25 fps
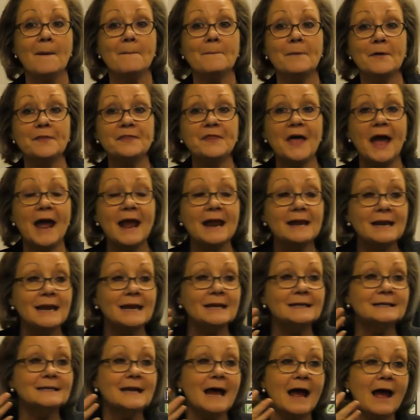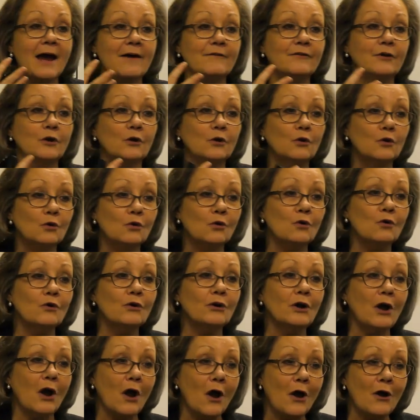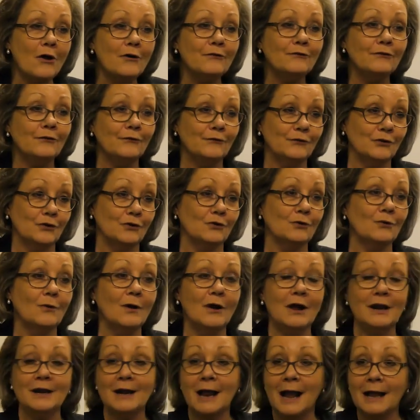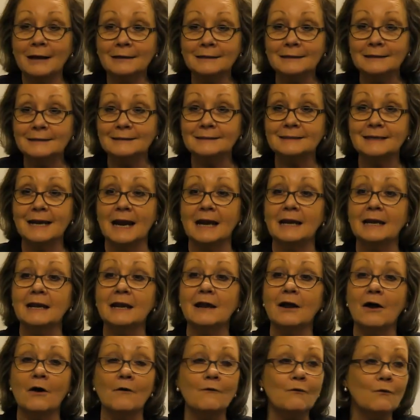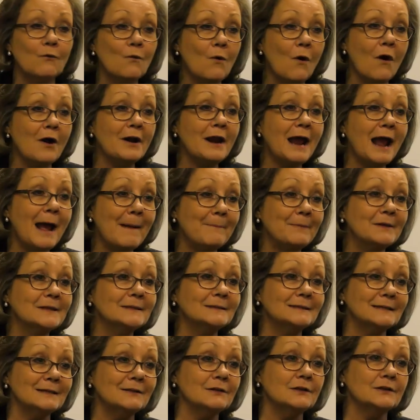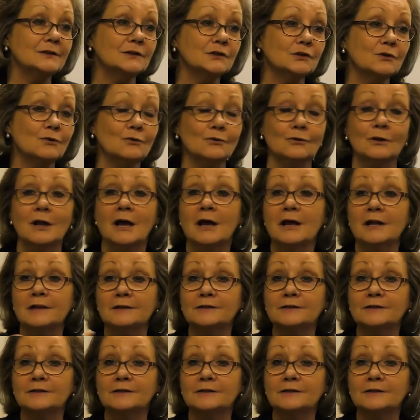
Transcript: but they need to have a good overview and understanding of what happens in the school,